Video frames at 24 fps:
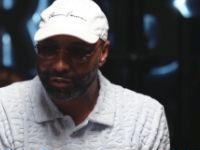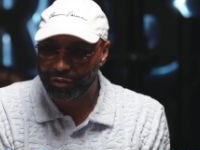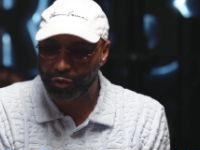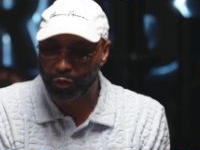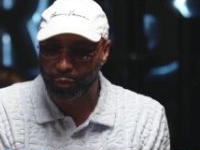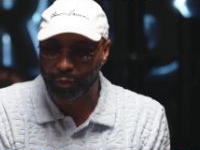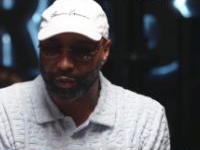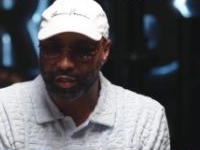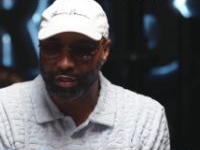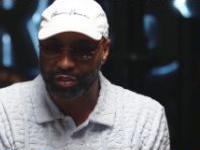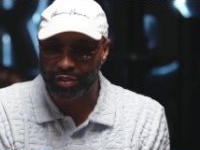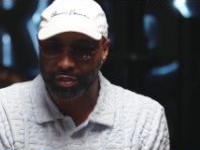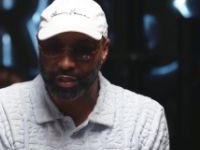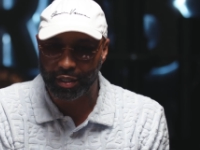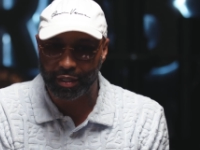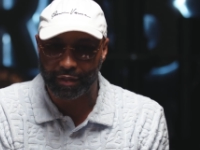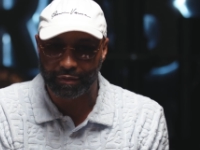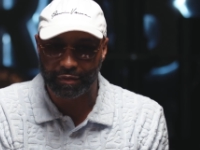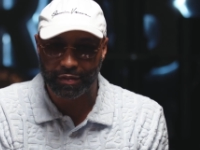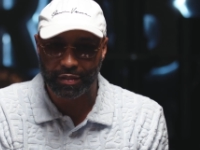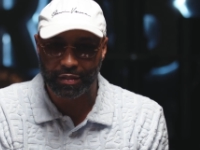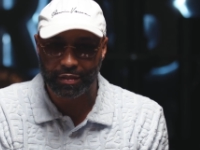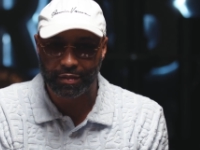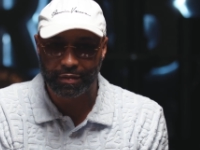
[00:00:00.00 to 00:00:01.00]
It's too many
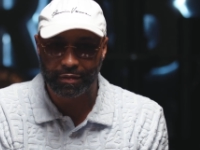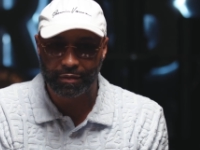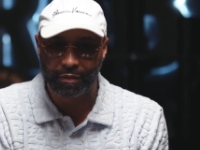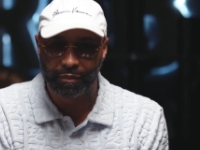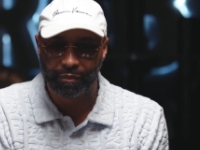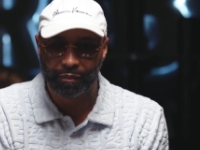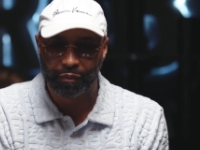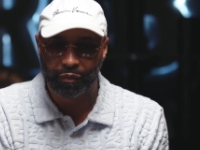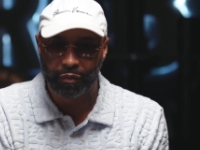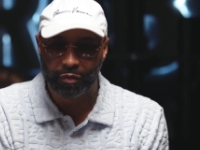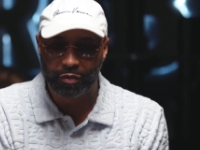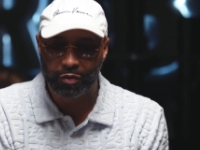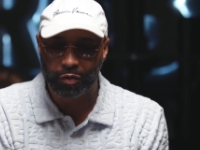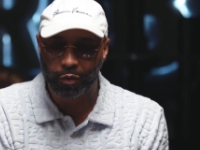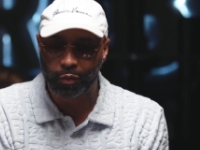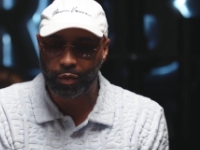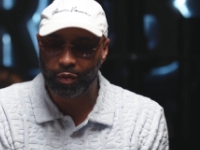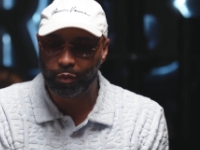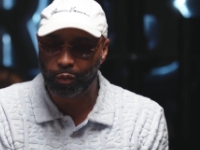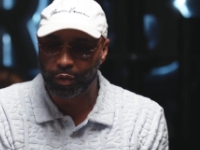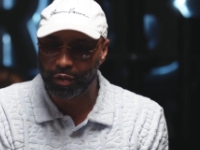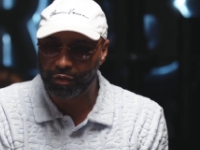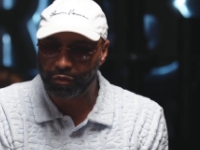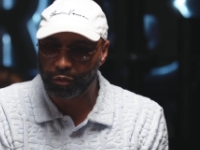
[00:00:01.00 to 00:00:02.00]
chefs. So
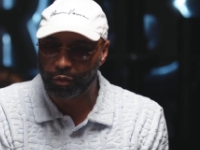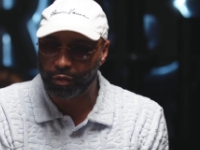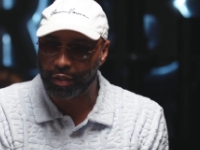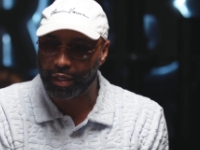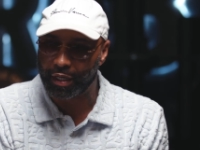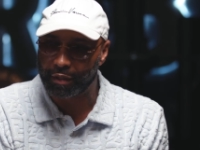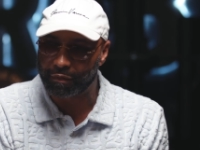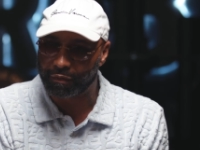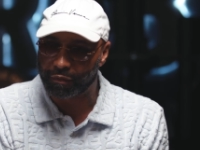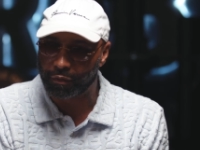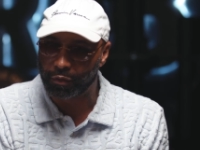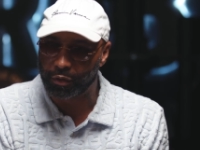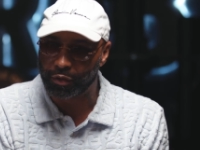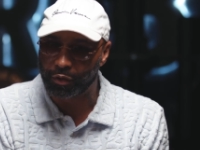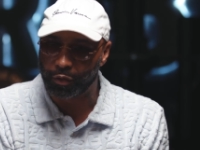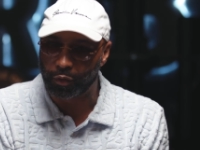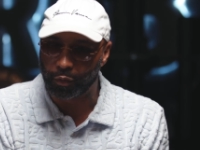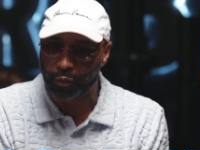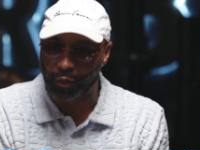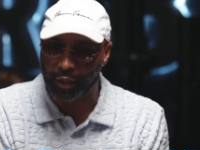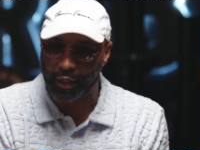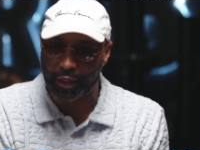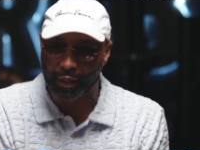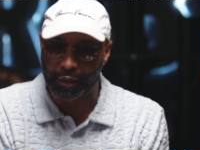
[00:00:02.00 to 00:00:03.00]
we went through that for a
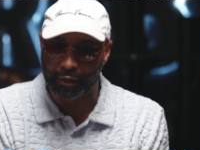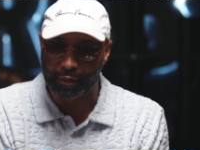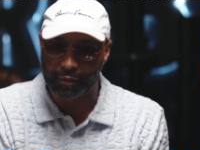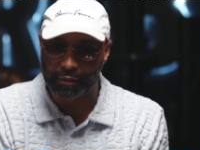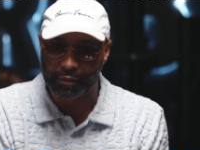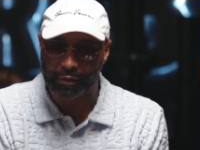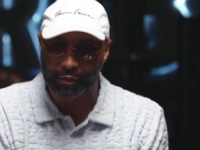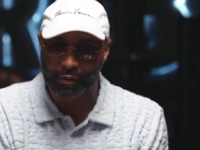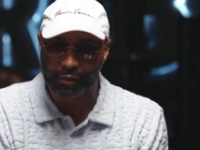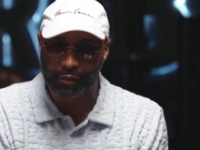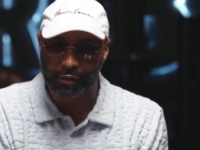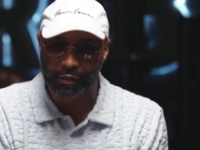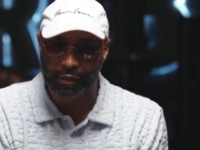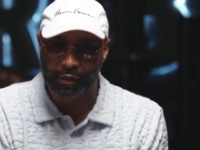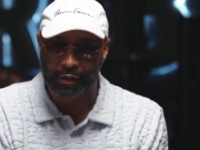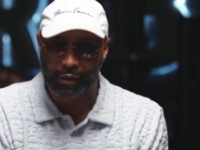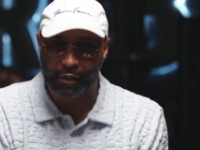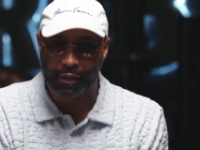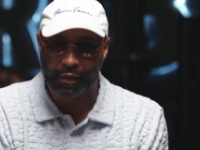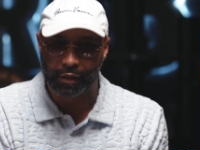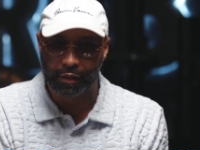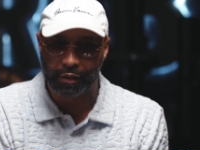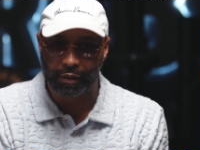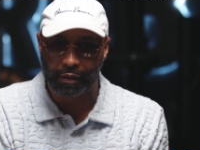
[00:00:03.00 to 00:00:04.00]
little while.
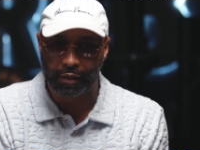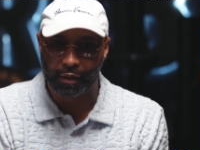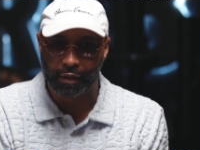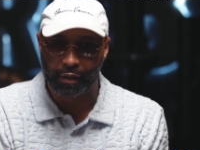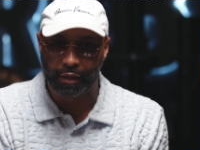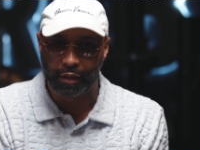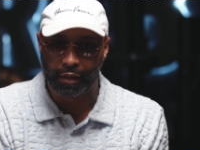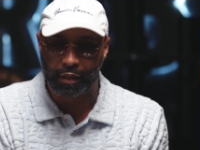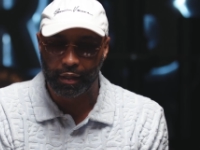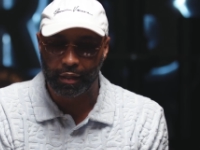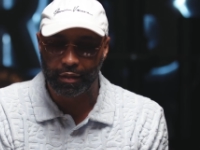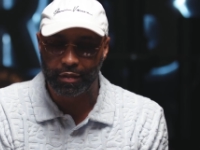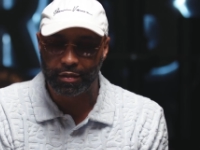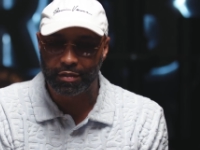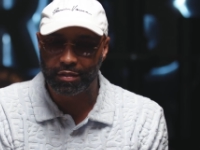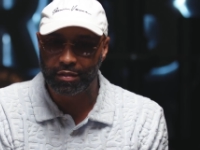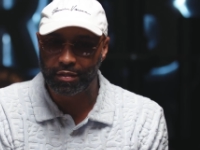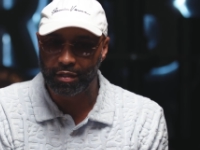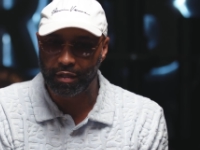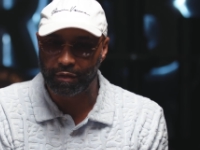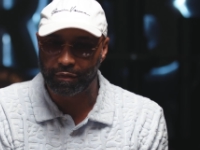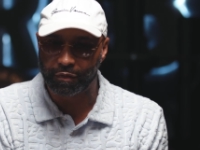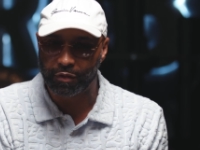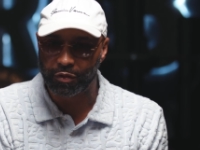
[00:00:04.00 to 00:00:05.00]
And it's
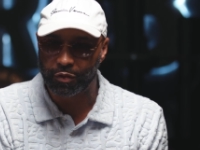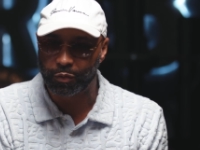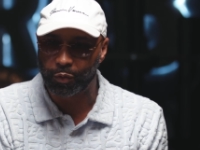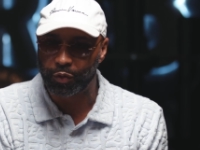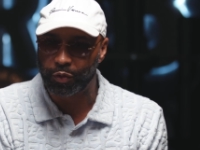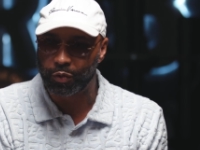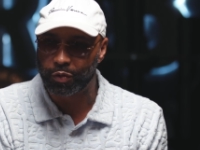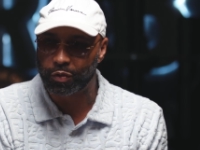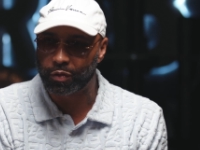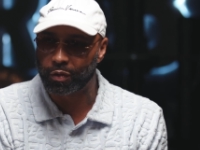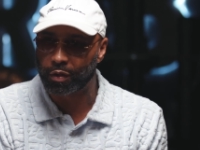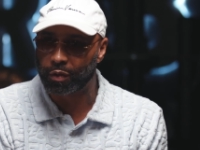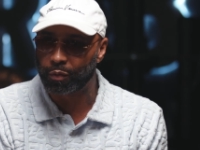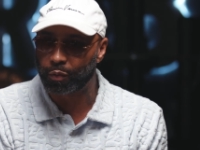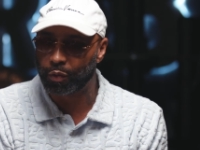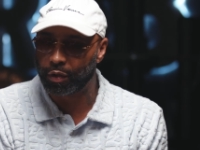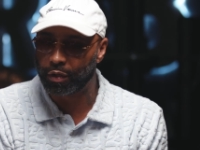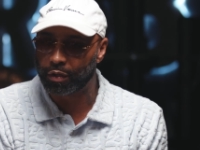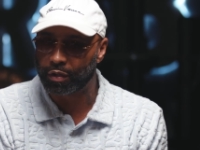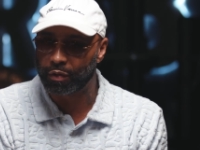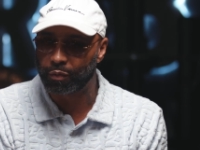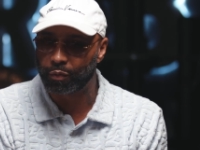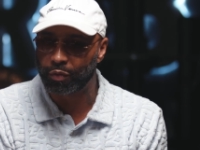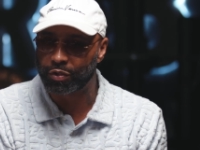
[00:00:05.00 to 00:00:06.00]
tough because when you start
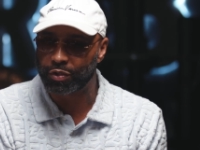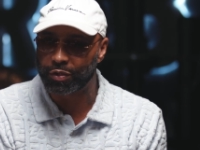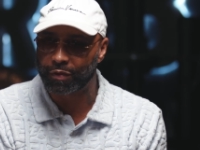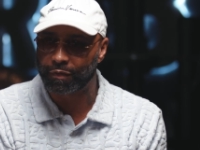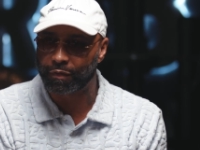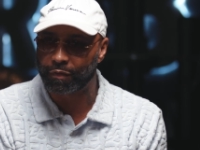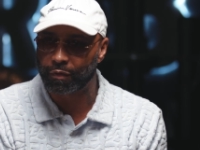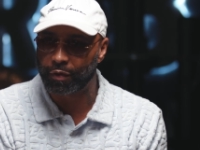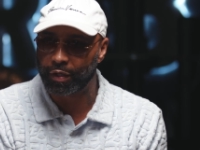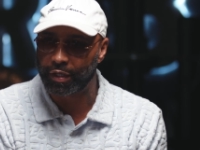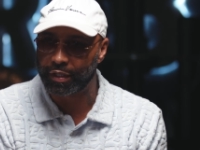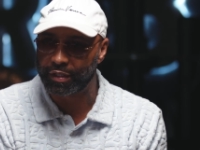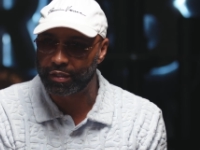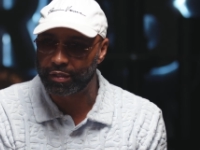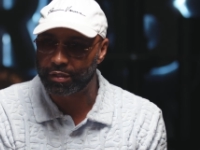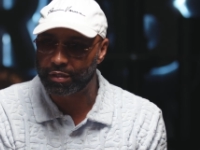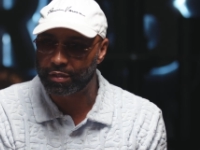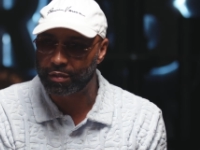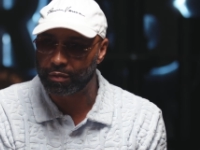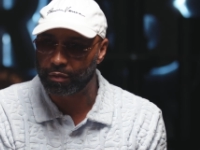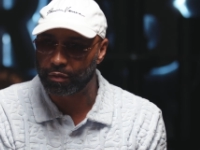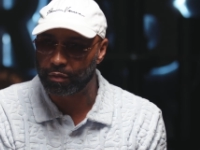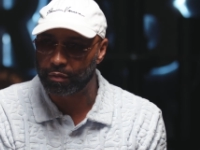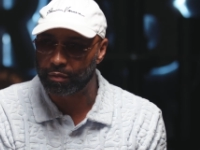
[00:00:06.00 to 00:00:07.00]
working with your
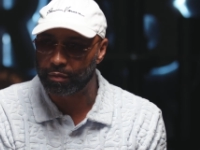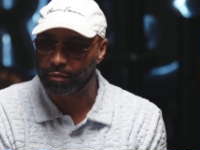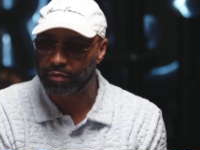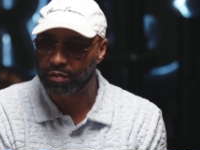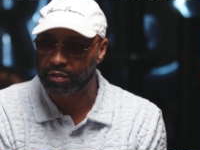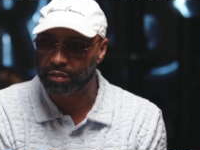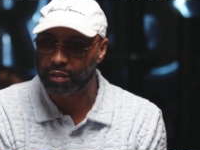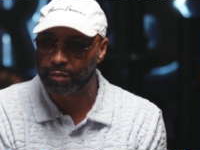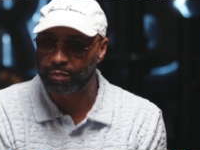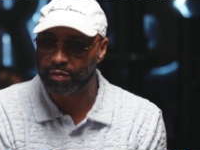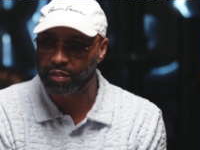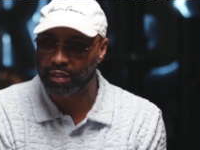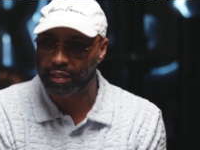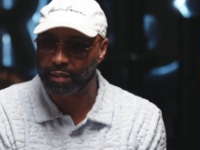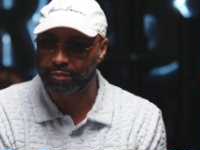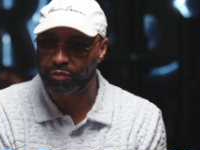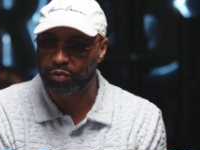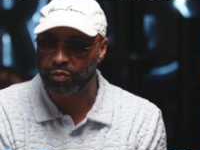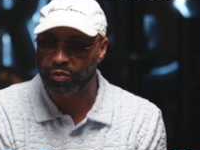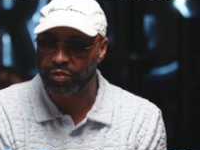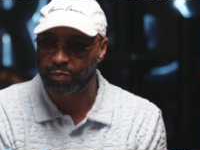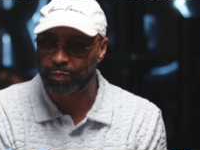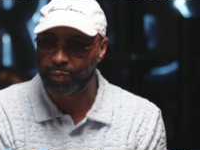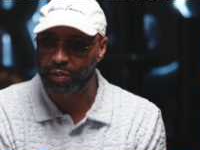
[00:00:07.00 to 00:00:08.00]
friends, sometimes
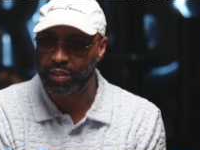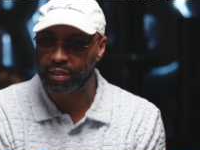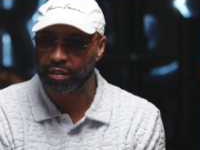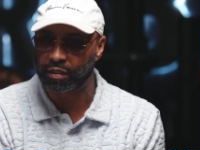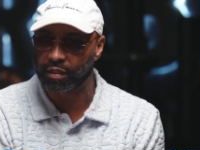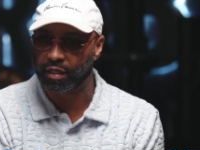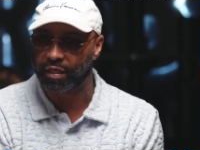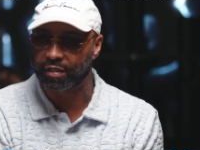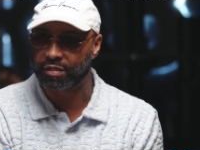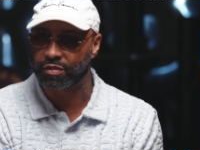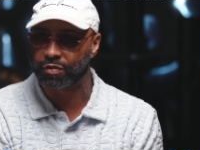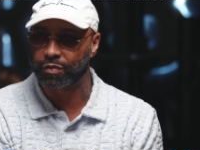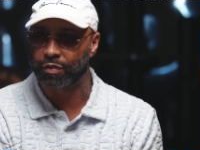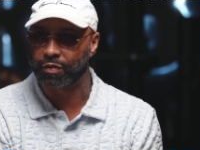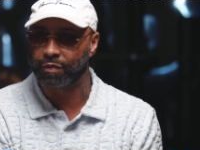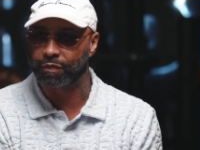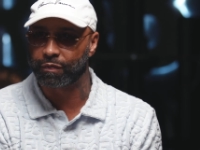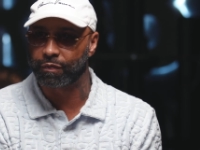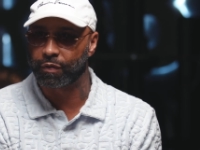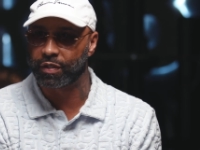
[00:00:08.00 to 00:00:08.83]
you speak less on the